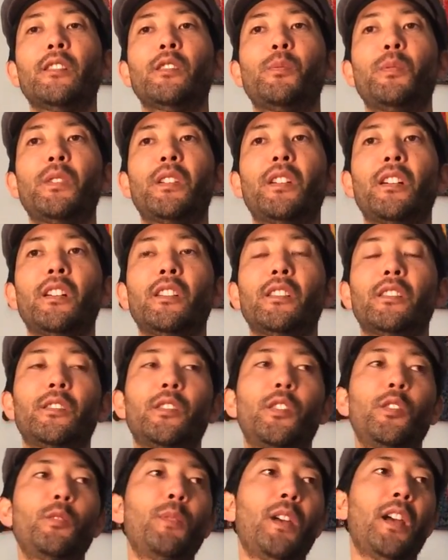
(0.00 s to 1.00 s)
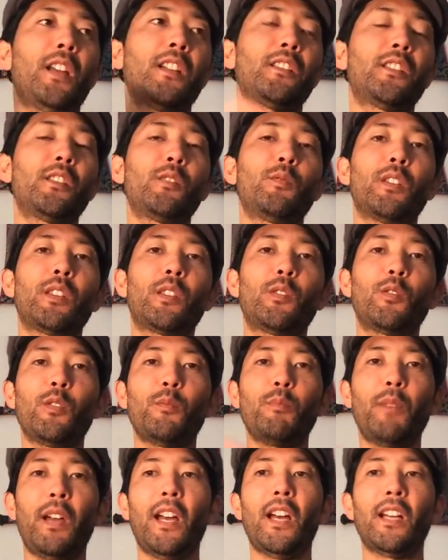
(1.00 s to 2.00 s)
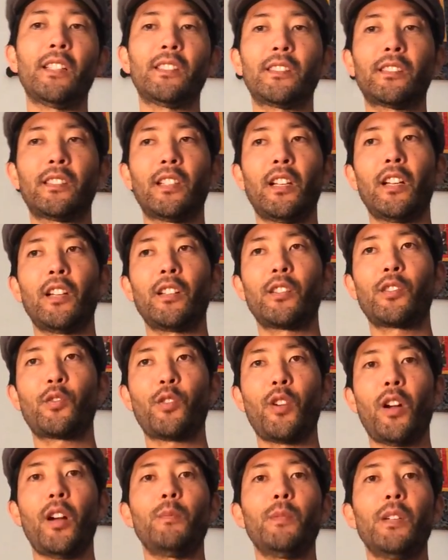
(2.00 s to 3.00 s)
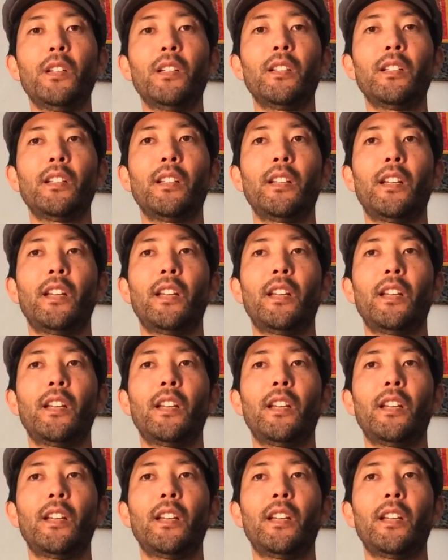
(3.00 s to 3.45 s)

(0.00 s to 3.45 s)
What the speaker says: is because humanity went through a mass trauma,